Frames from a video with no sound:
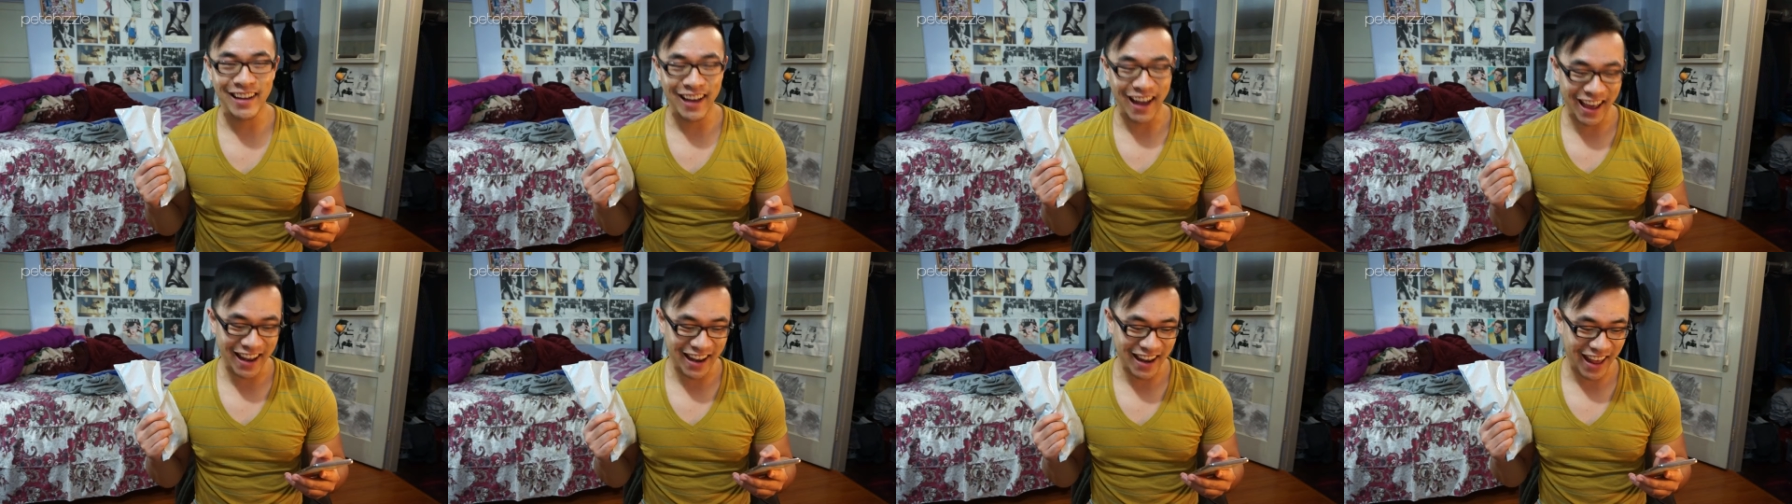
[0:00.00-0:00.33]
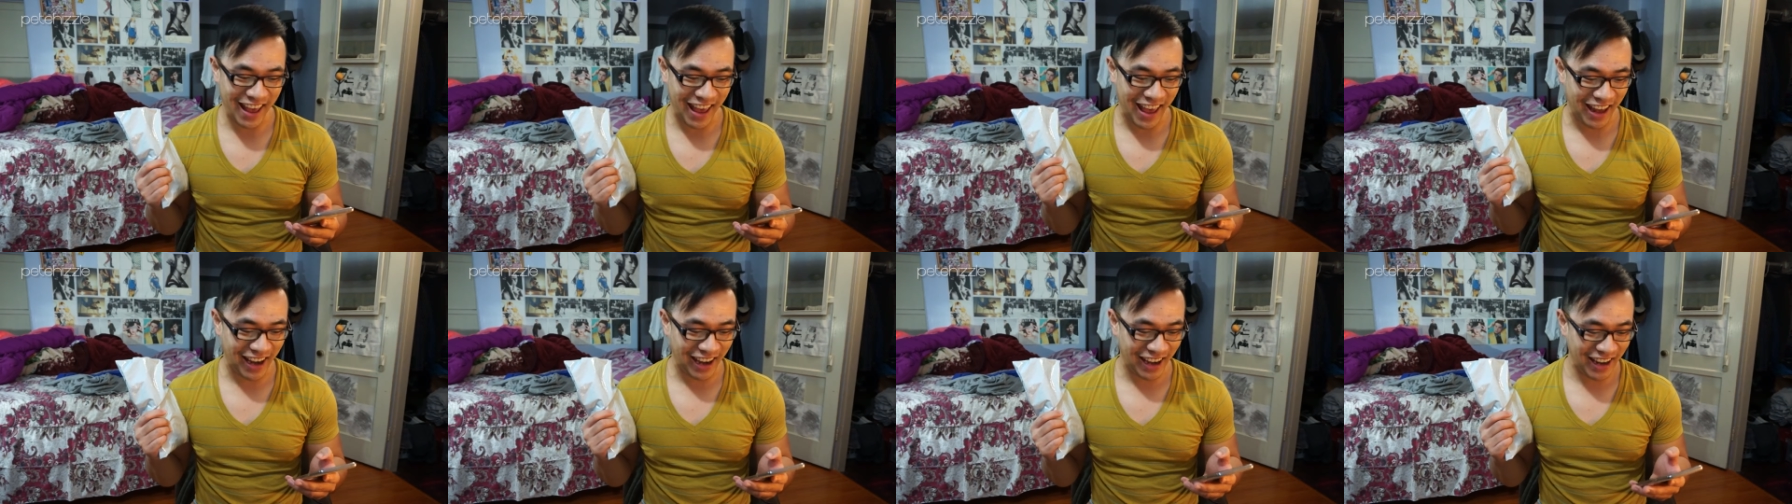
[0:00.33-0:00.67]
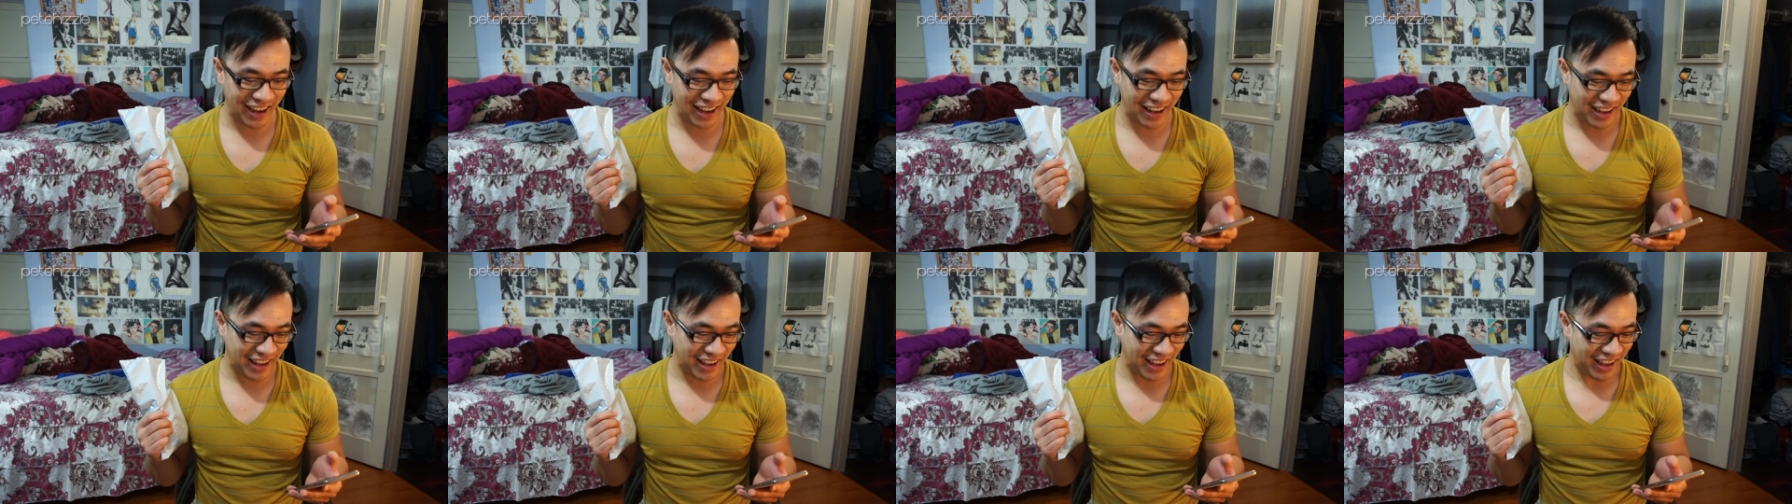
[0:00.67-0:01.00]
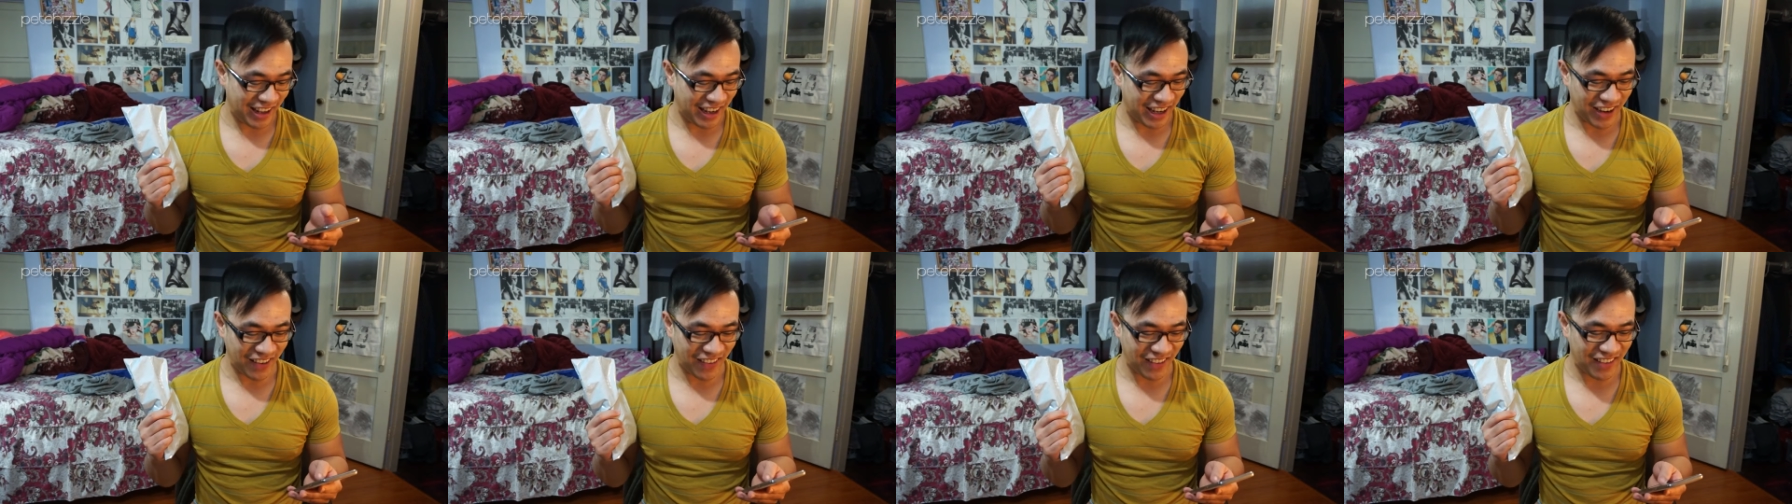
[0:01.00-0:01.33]
and then
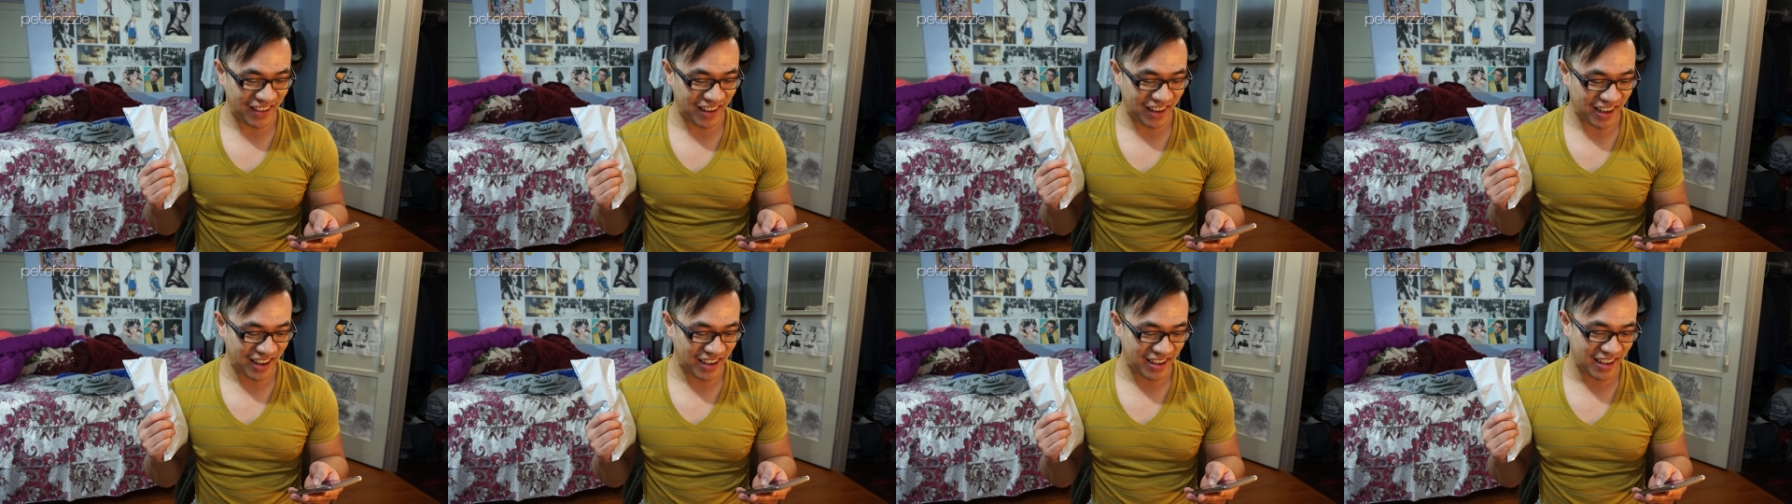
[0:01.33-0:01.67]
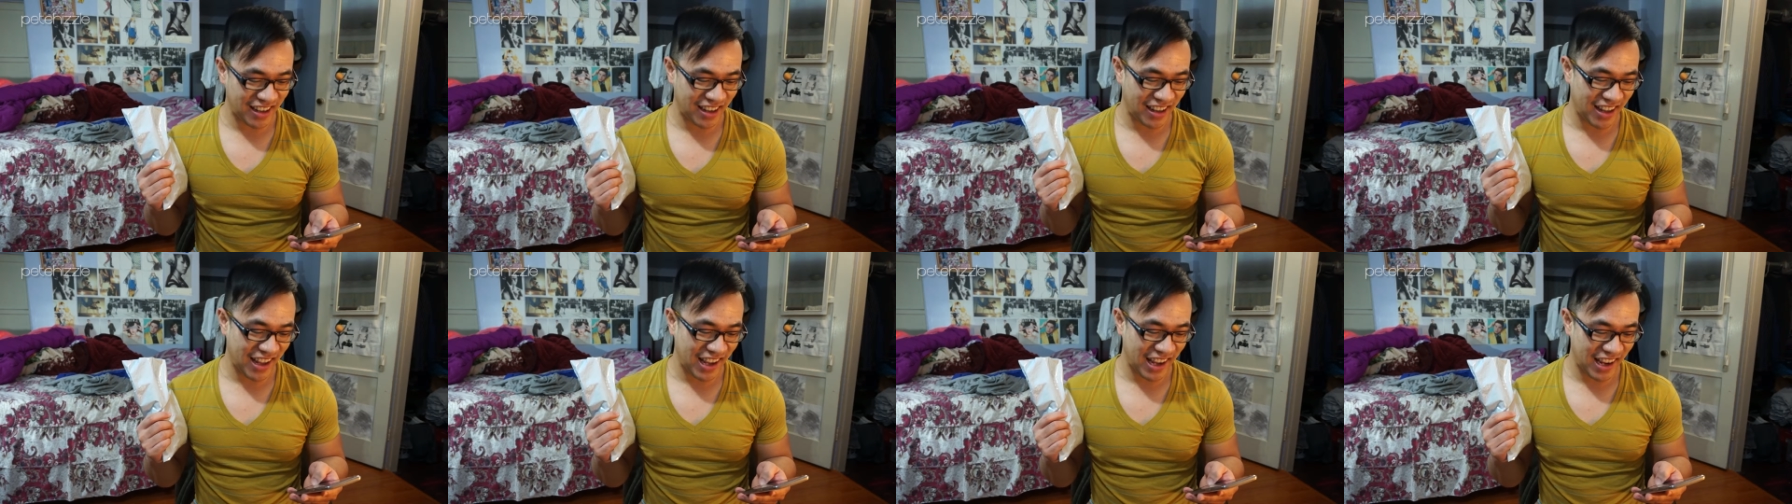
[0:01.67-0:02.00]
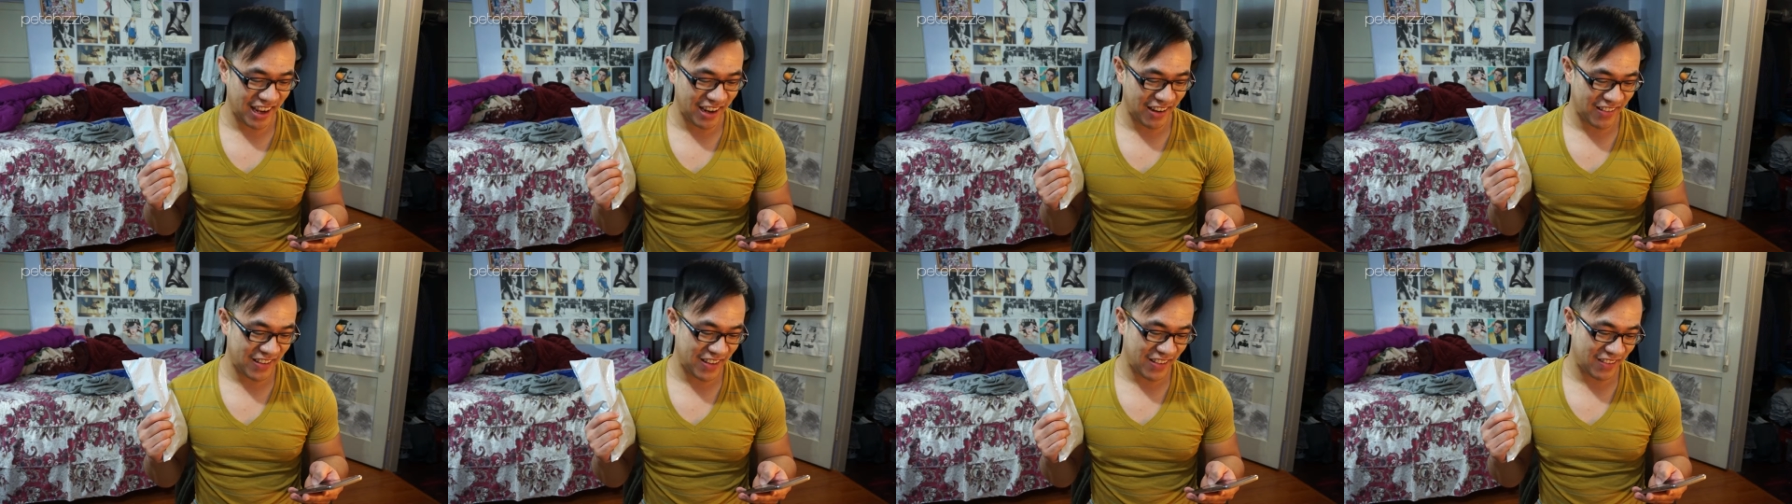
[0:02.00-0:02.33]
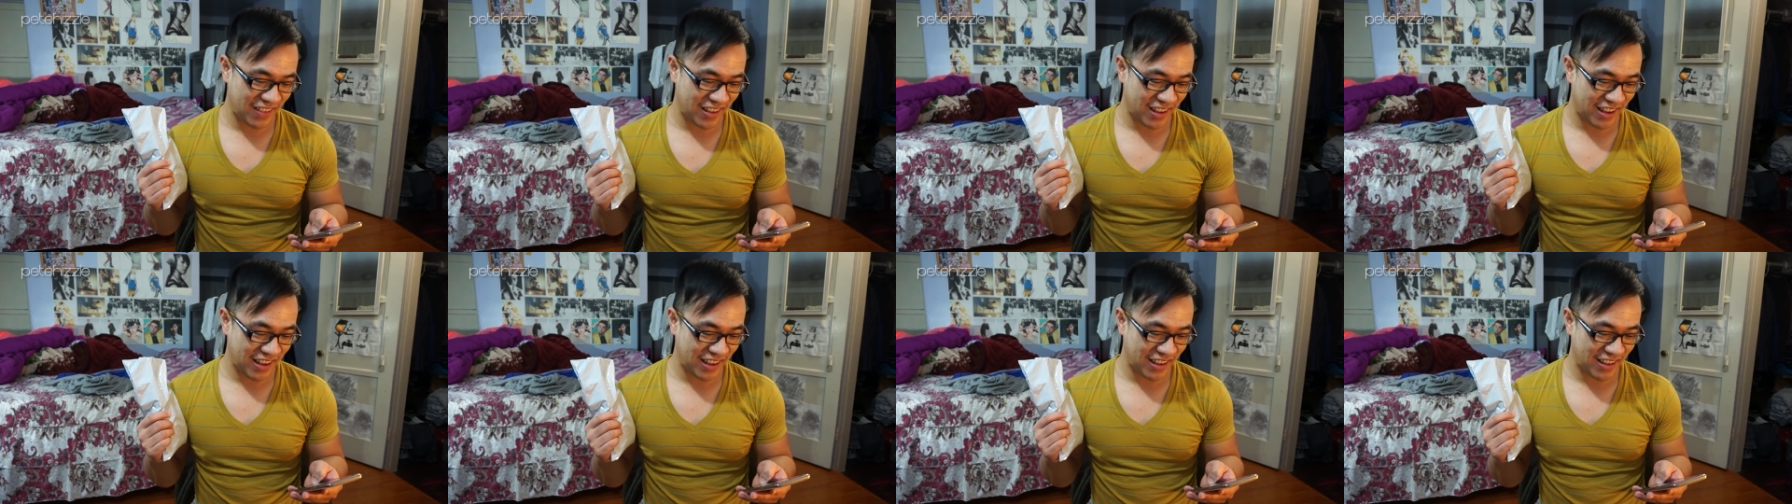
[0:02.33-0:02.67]
there was like a delay or
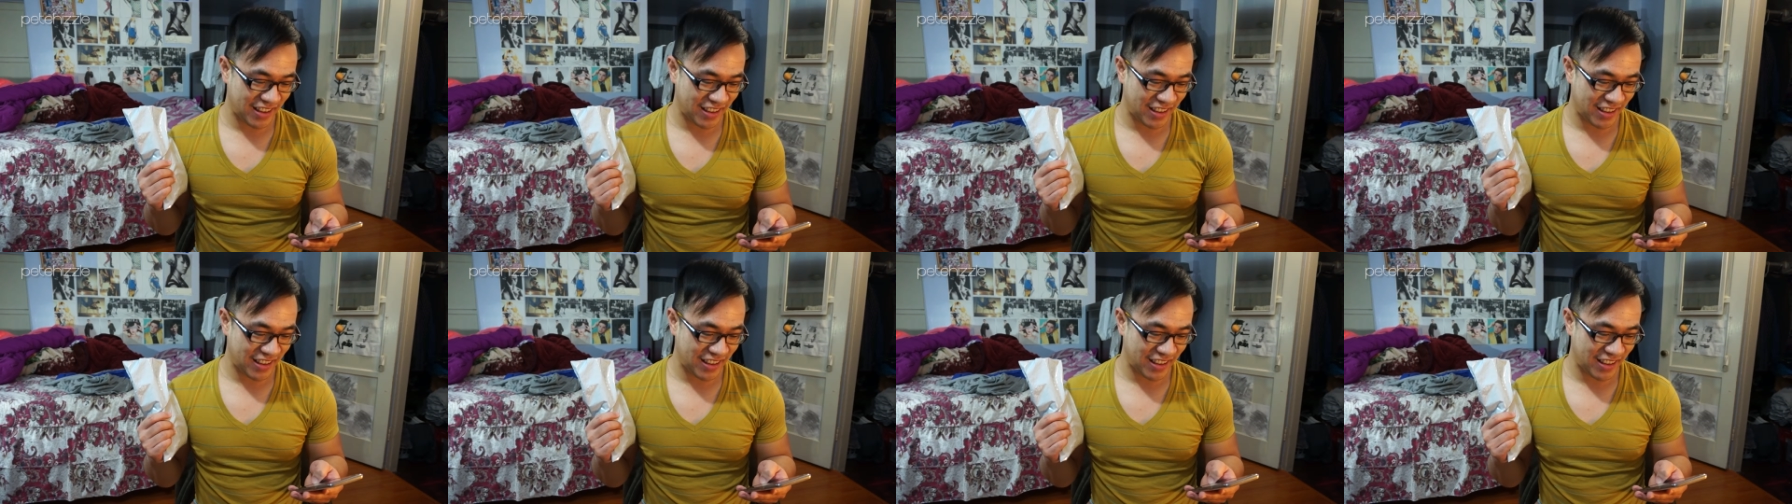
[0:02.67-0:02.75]
something.